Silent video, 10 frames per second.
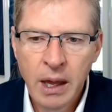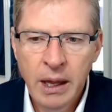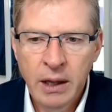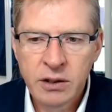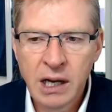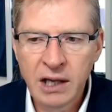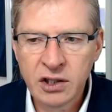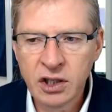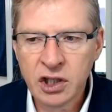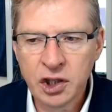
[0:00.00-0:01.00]
So let's
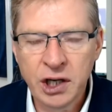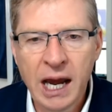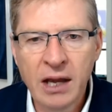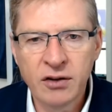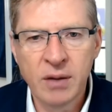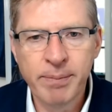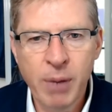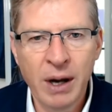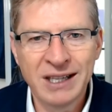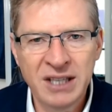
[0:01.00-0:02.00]
just change them
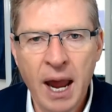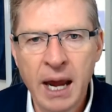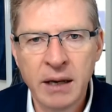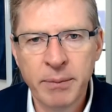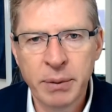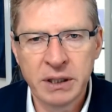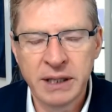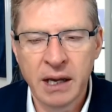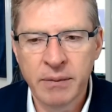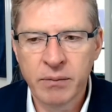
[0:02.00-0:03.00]
by
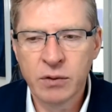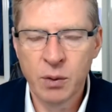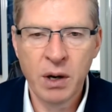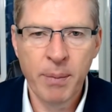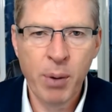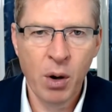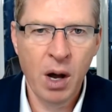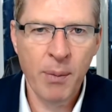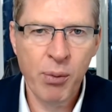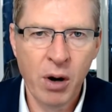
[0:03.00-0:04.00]
10%. So we're going to put
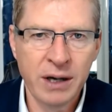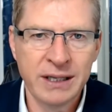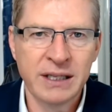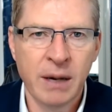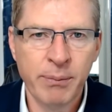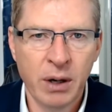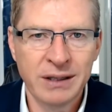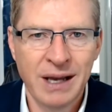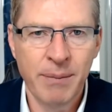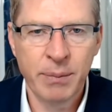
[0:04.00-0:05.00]
our prices up by
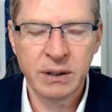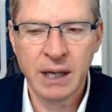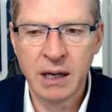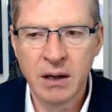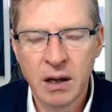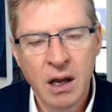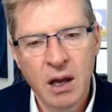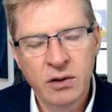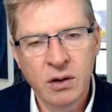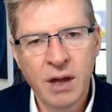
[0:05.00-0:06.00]
10%.
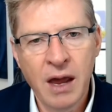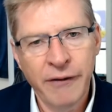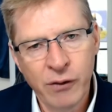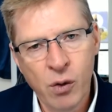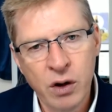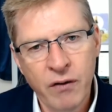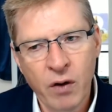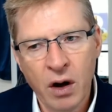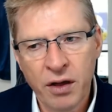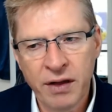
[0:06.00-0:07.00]
So therefore you've
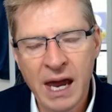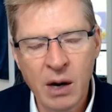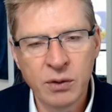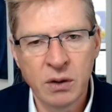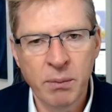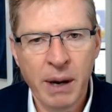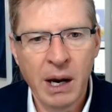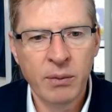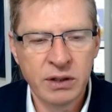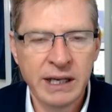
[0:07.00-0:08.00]
got
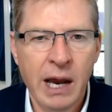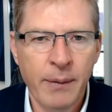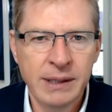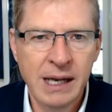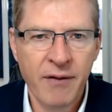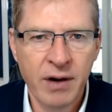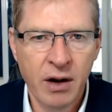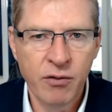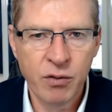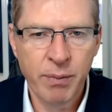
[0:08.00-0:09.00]
£1,000 now is
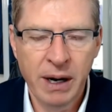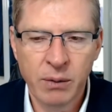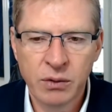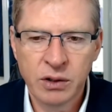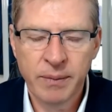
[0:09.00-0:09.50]
£1,100.